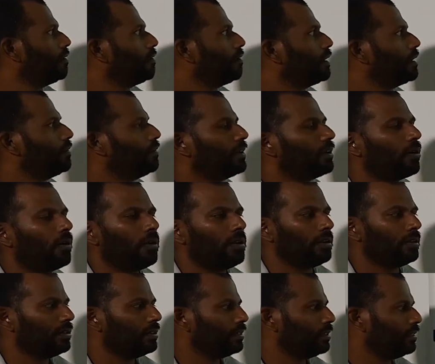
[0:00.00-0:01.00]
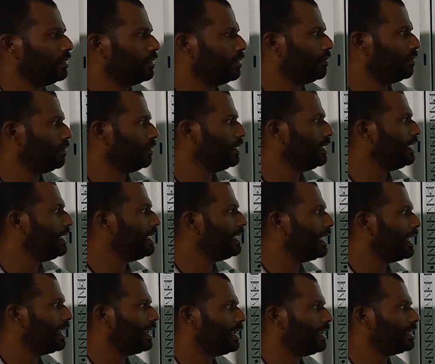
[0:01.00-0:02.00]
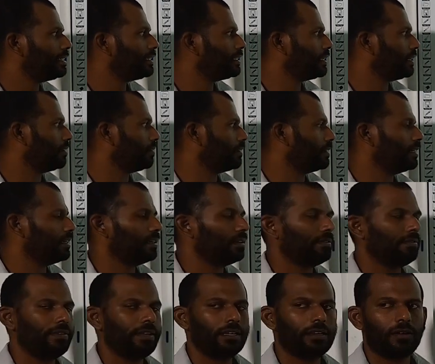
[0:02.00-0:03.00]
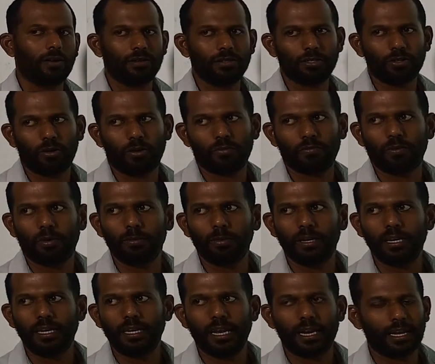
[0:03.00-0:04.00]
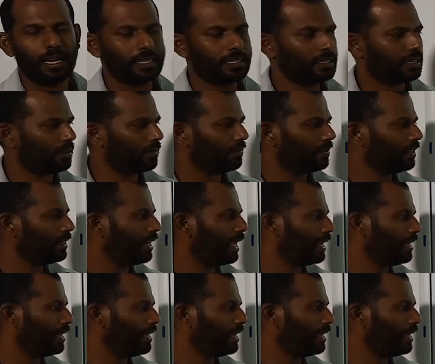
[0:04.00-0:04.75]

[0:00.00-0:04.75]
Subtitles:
What we call it? DNS server. We call short form DNS server.